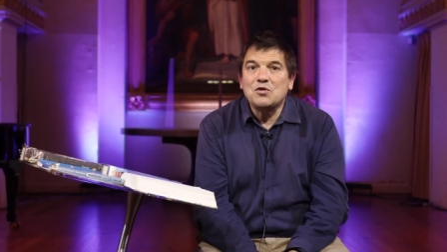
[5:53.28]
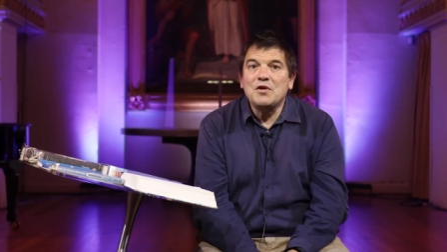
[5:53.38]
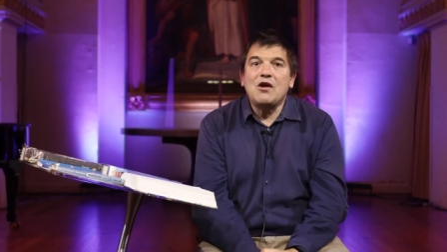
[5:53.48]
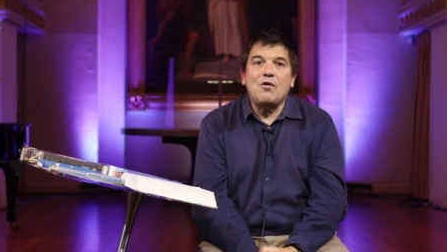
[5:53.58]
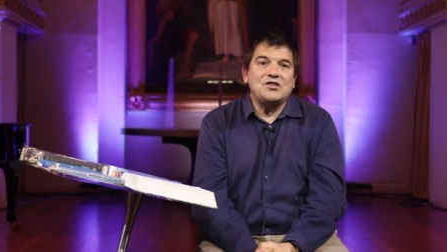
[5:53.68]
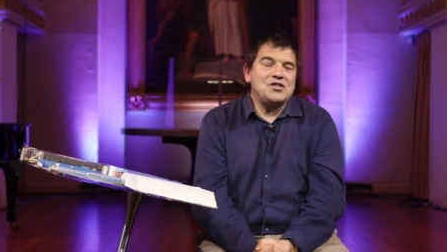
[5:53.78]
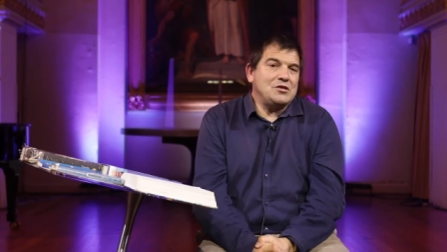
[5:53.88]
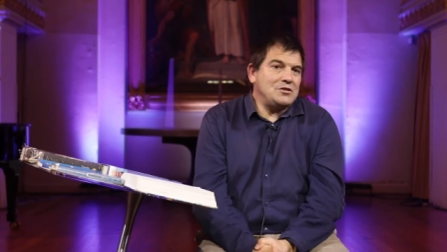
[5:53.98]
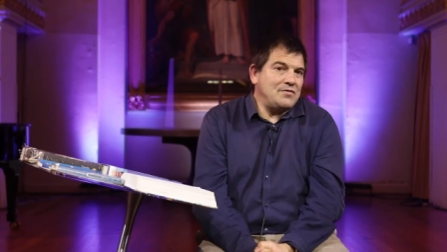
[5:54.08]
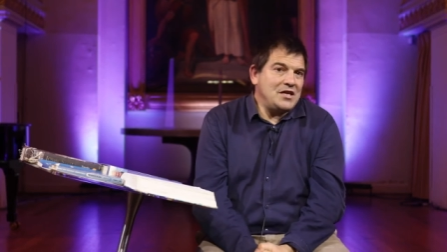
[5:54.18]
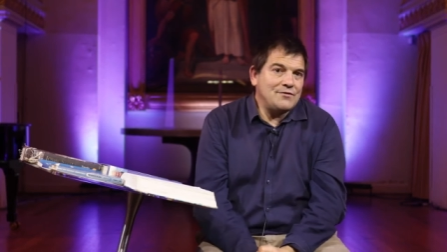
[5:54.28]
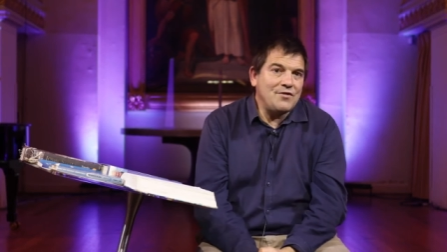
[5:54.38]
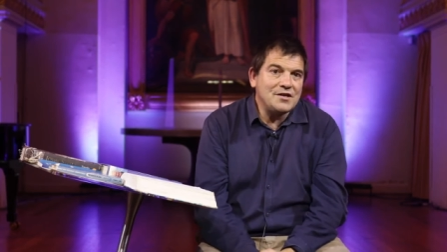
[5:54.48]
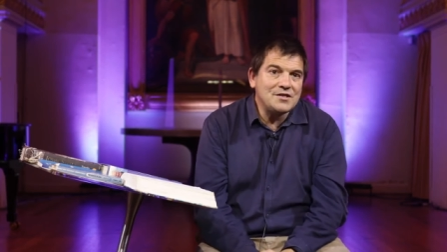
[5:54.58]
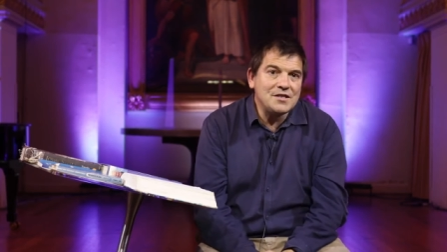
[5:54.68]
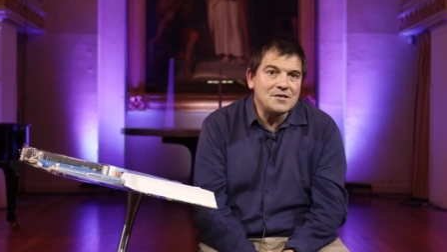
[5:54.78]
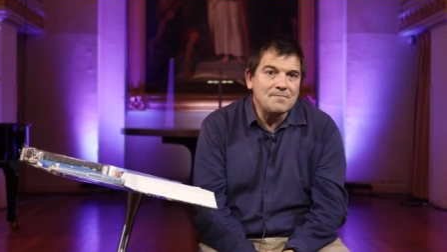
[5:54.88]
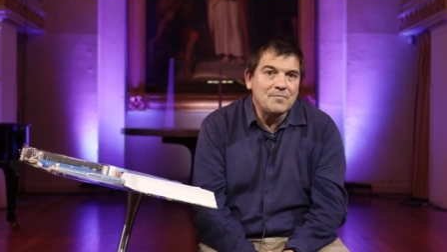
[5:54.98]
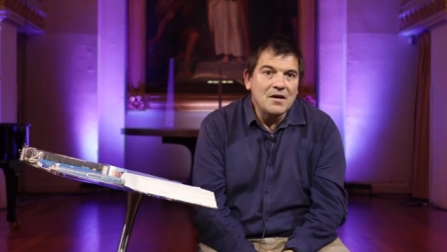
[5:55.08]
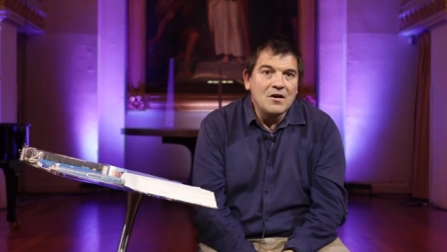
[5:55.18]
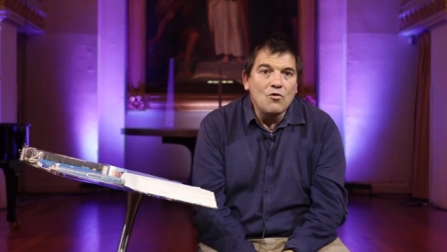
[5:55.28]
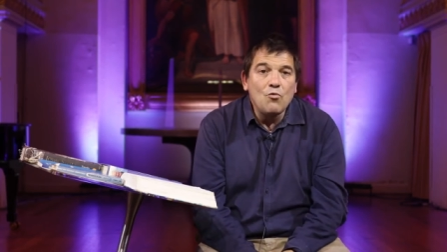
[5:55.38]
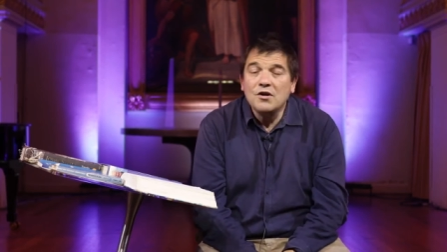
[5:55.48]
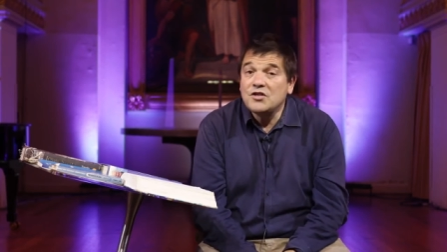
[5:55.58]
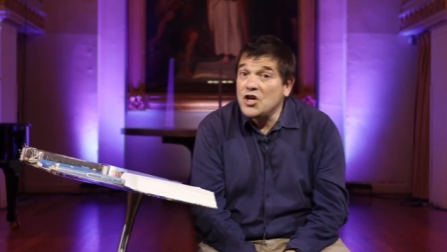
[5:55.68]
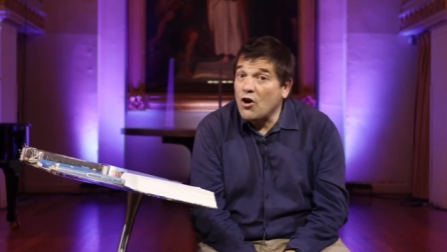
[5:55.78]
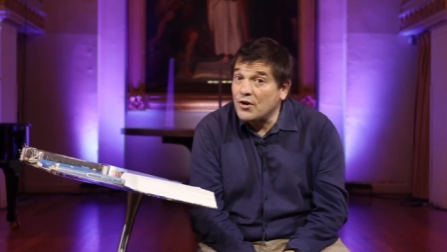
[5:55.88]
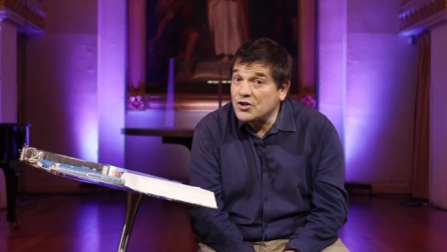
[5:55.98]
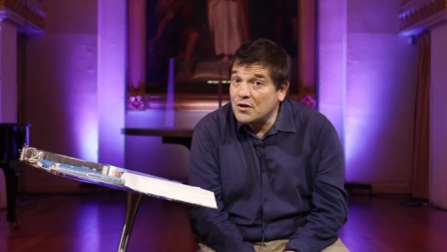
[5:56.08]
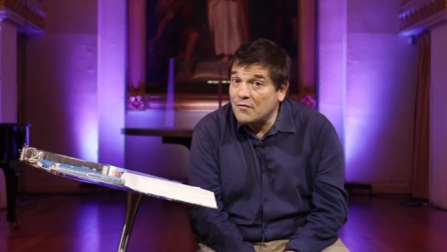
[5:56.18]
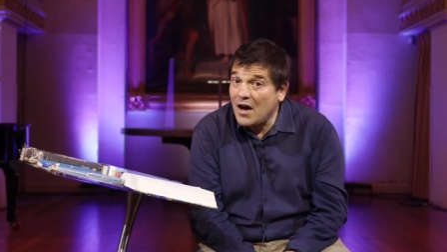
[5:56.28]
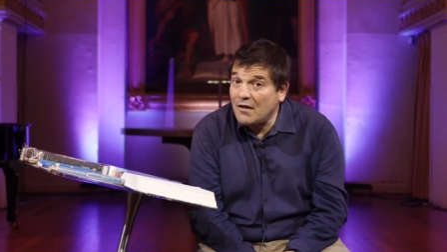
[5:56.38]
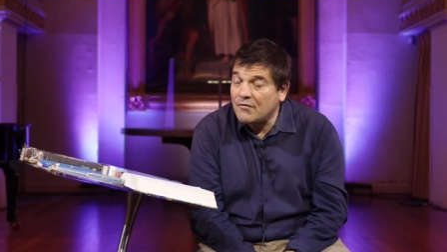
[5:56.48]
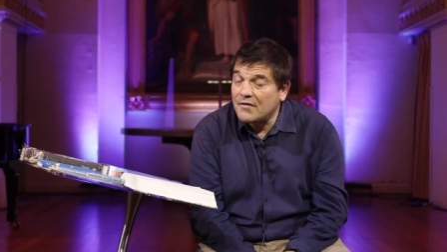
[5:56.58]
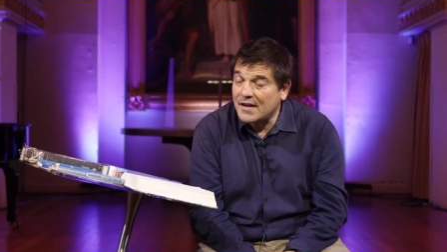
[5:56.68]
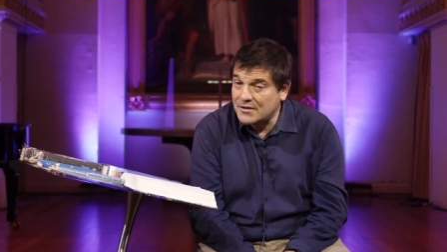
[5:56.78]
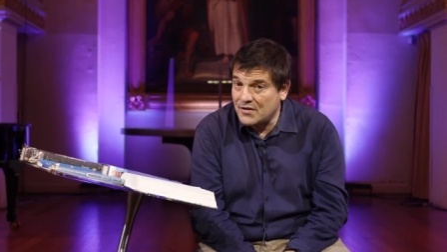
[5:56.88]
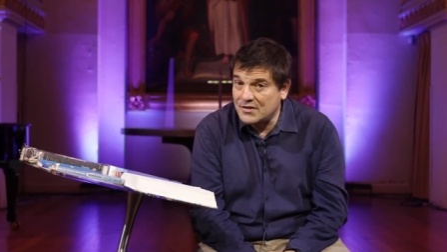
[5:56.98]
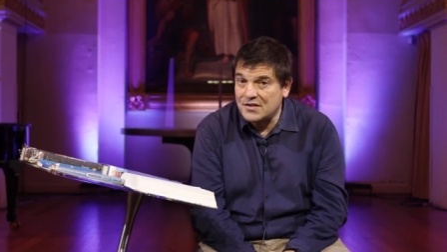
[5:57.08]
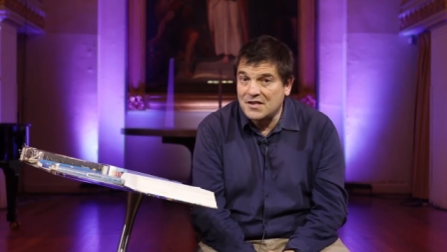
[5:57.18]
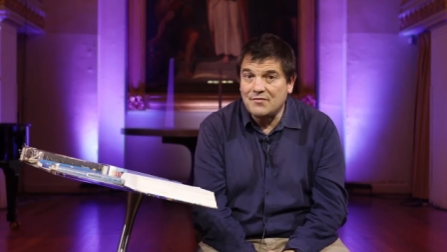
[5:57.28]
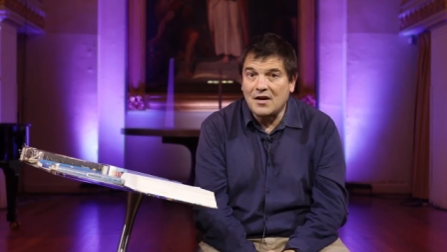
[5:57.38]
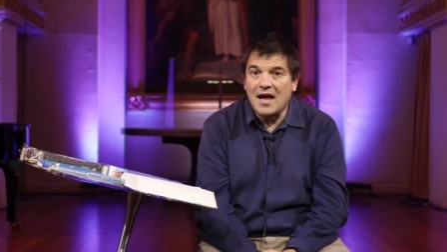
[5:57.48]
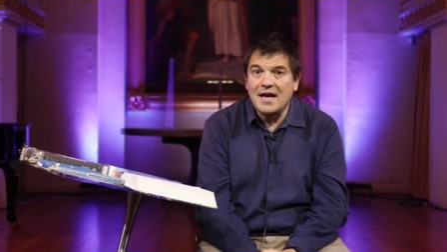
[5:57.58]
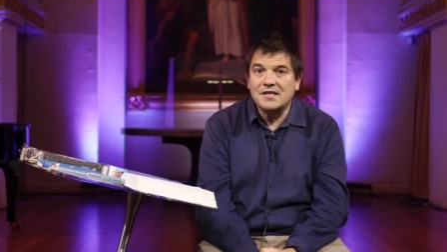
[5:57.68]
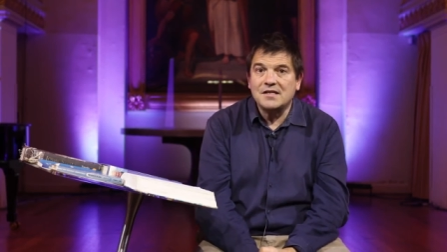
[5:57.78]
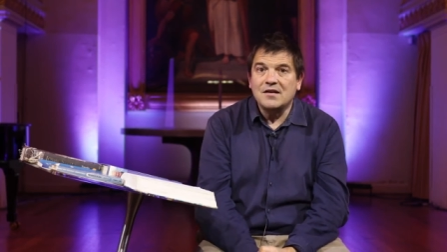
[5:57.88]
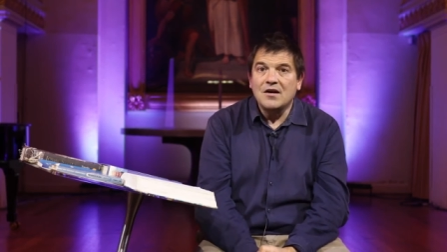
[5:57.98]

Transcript: three questions of these verses. What is the origin of love? That's verses seven and eight.